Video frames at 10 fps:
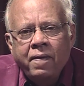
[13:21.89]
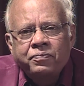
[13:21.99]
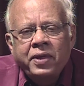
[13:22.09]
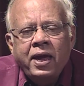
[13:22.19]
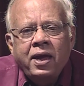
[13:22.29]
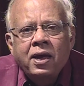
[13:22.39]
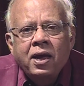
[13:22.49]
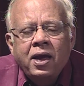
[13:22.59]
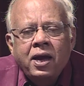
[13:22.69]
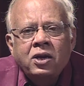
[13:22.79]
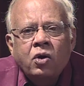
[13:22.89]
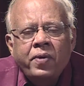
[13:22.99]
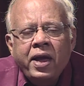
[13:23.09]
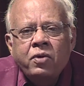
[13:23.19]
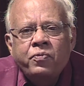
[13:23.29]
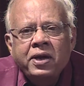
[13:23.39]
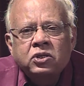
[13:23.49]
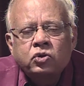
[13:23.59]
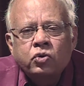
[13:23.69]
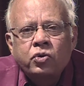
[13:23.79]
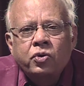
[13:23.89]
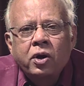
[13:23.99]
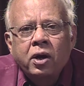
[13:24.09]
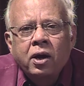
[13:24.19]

They, in a way, wished to